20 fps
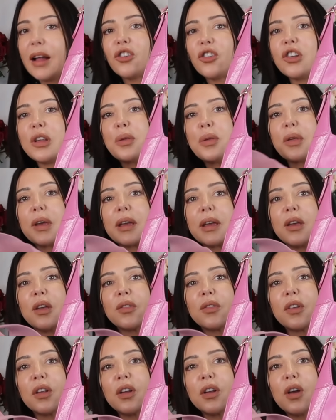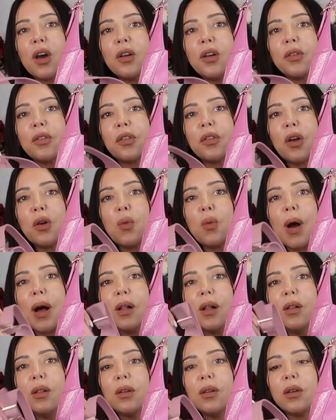actually think it's going to go so
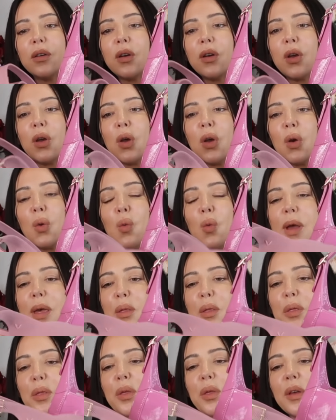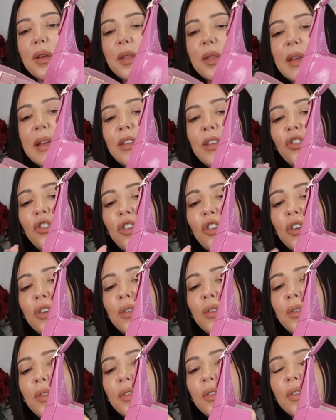well with these
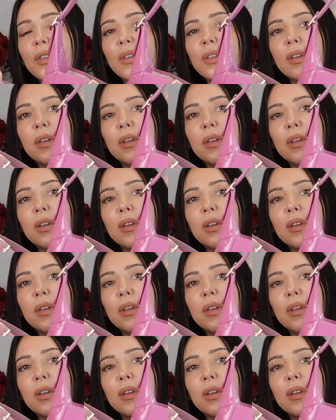shoes.